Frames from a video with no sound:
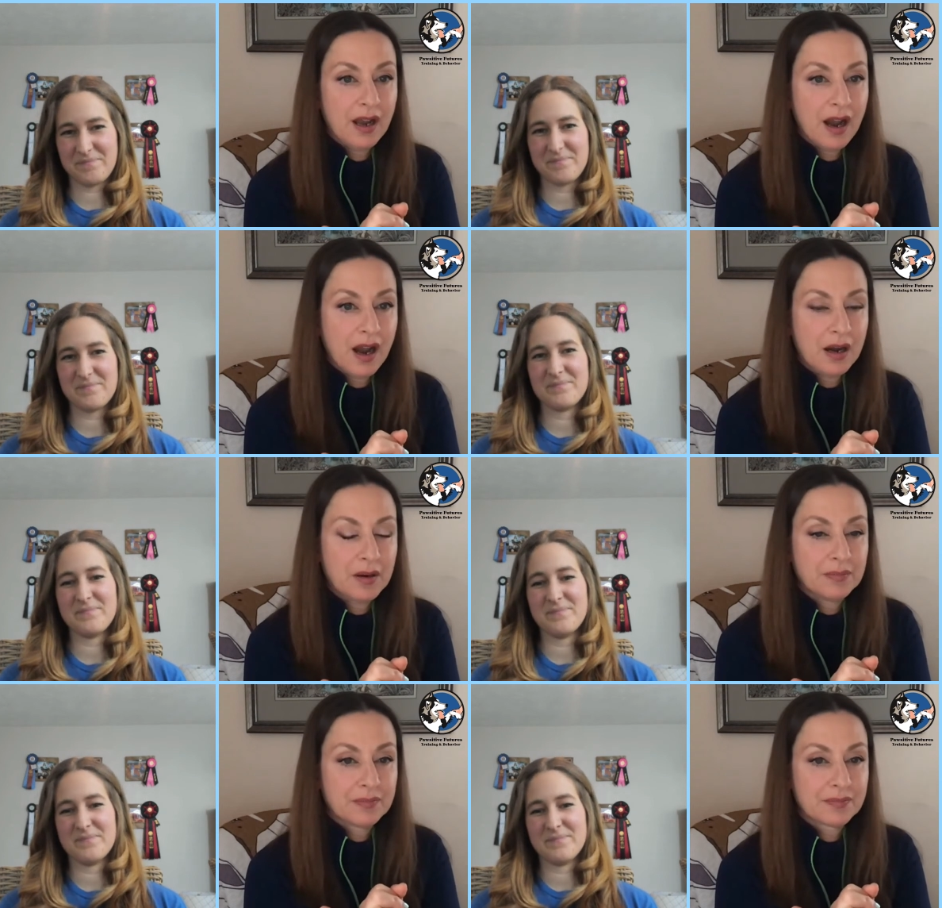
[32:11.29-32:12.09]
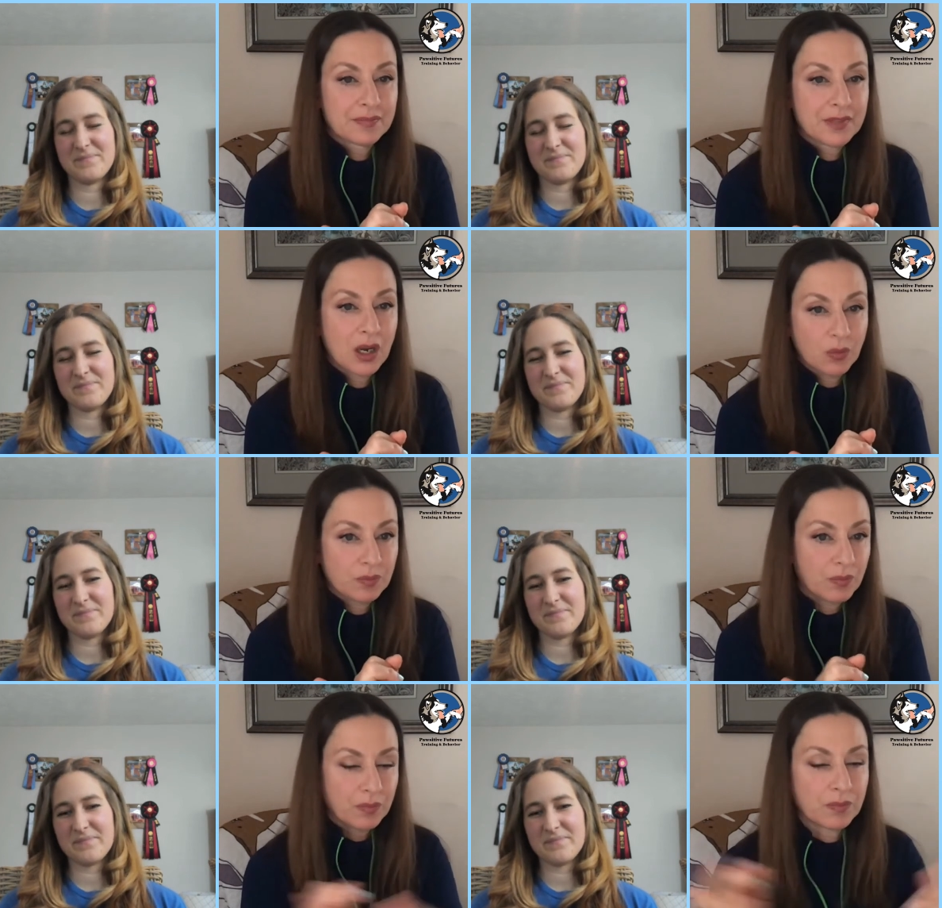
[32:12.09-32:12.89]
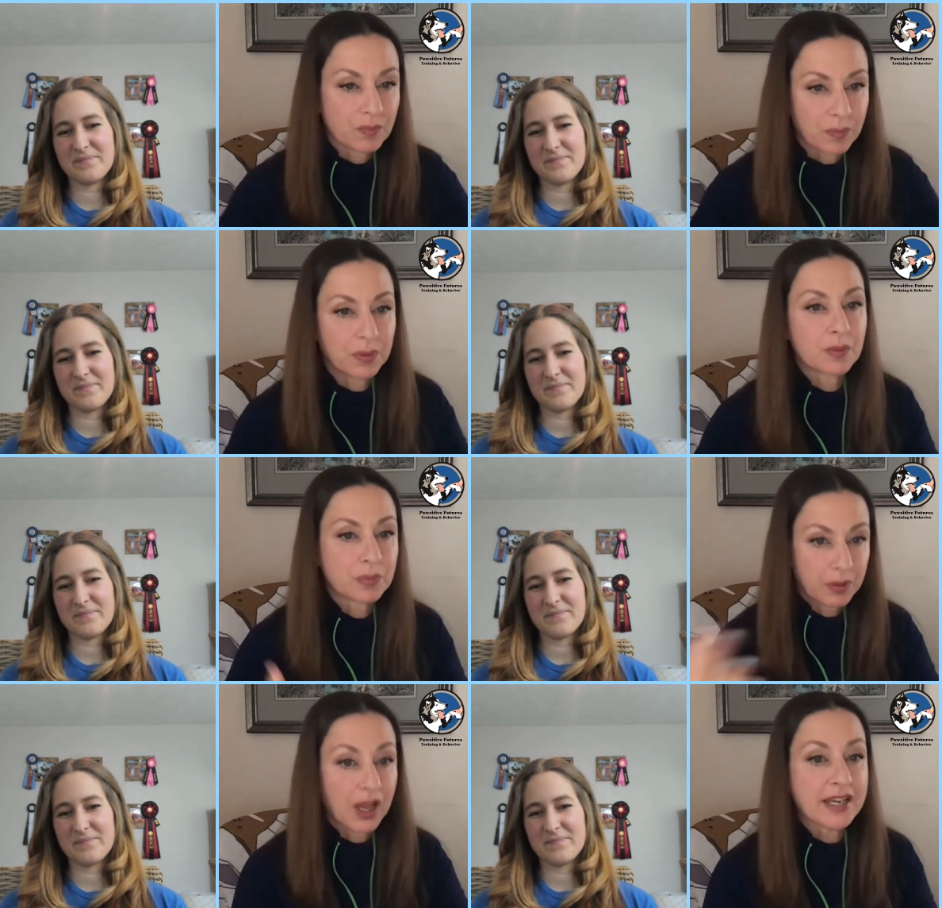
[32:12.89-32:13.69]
Speaker 1: uh, you know, play